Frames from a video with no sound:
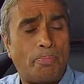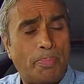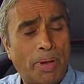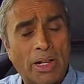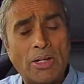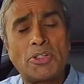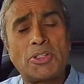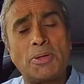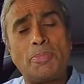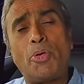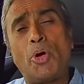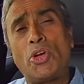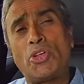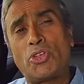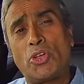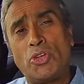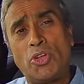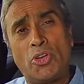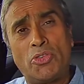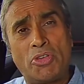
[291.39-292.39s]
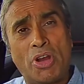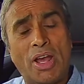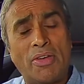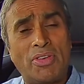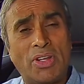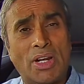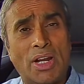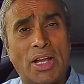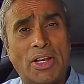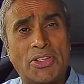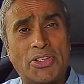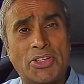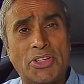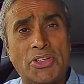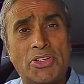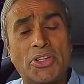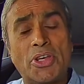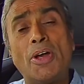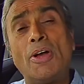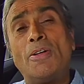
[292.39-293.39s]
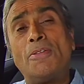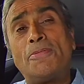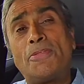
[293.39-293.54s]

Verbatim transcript: penalty points on your driving license.